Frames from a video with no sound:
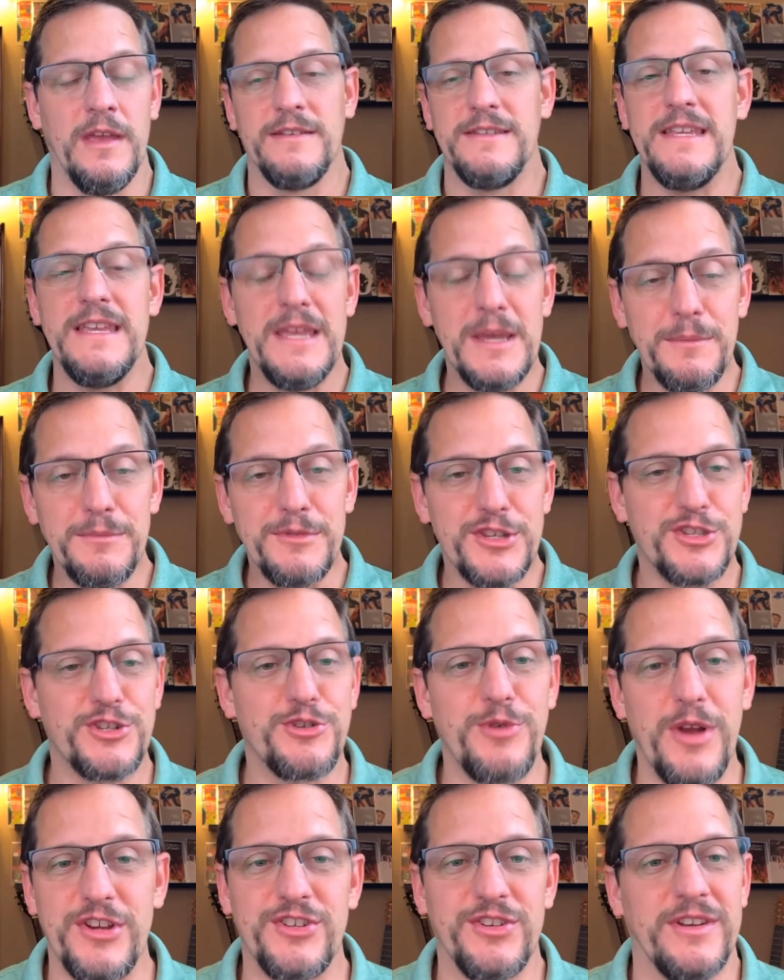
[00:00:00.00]
DM
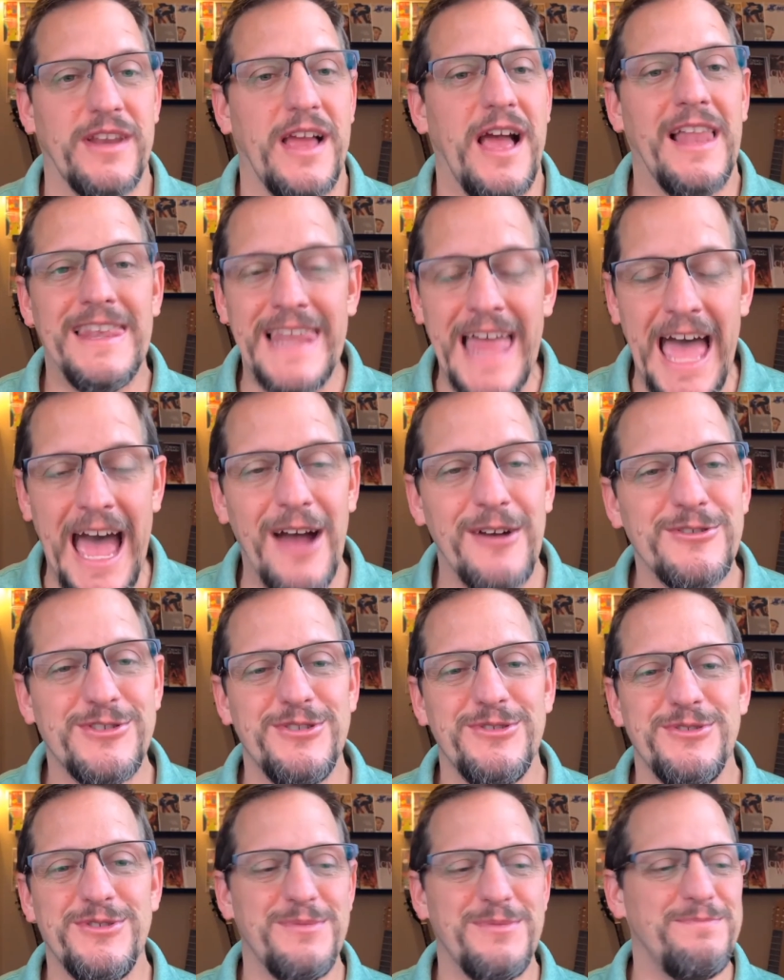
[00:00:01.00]
discretion allows
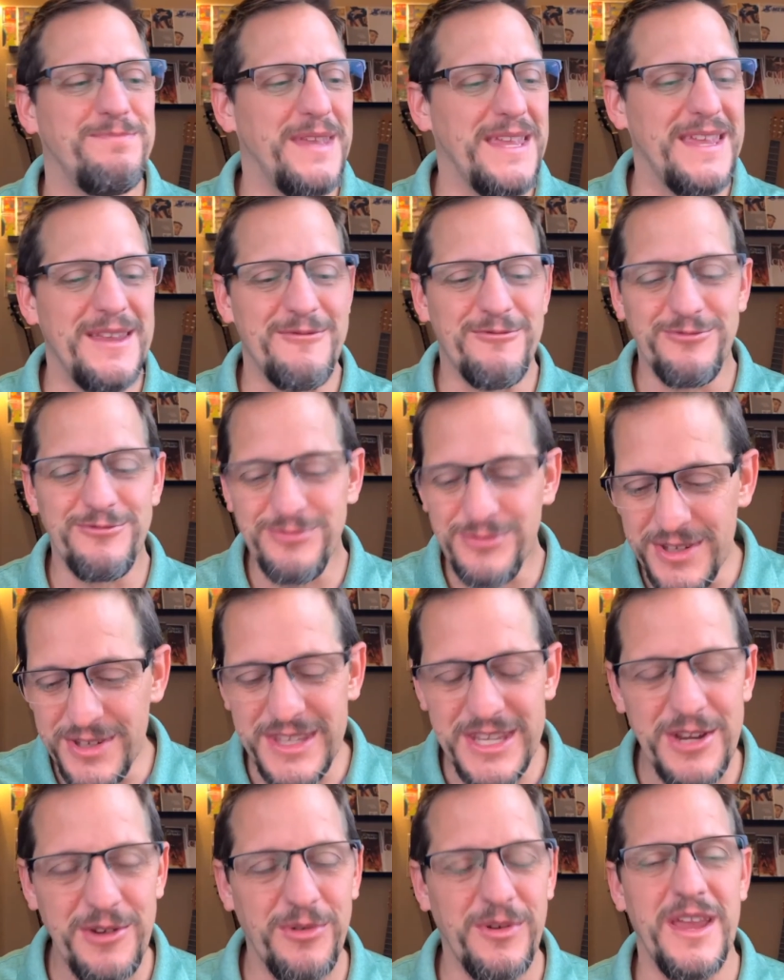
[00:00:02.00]
you to be really
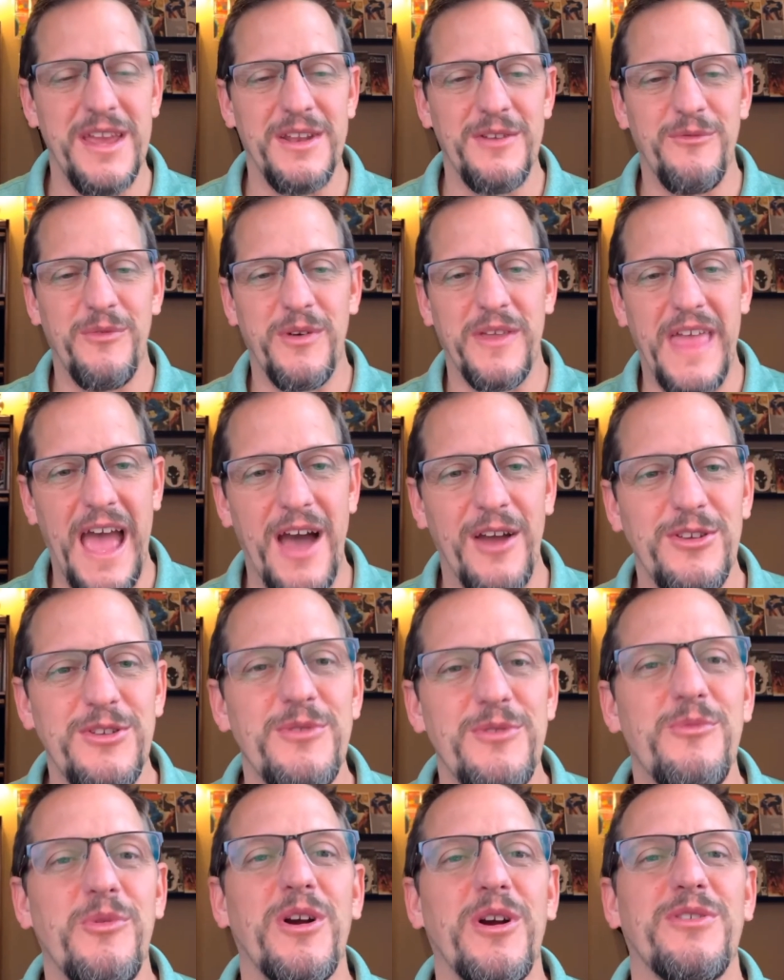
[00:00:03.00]
creative with how you
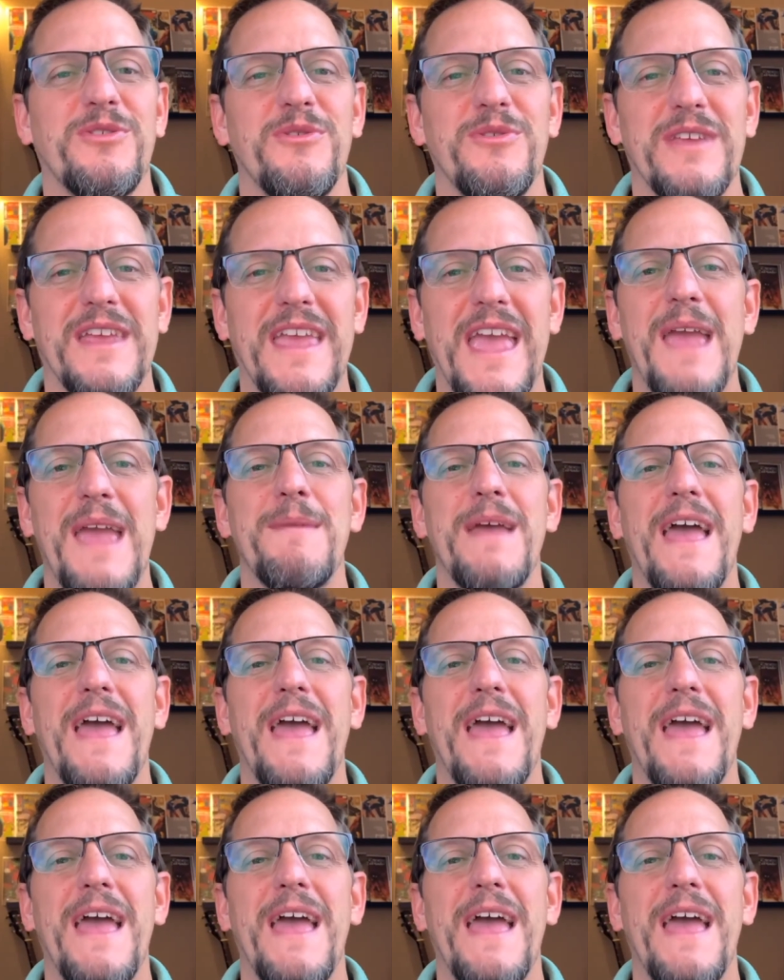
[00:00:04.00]
work through the game,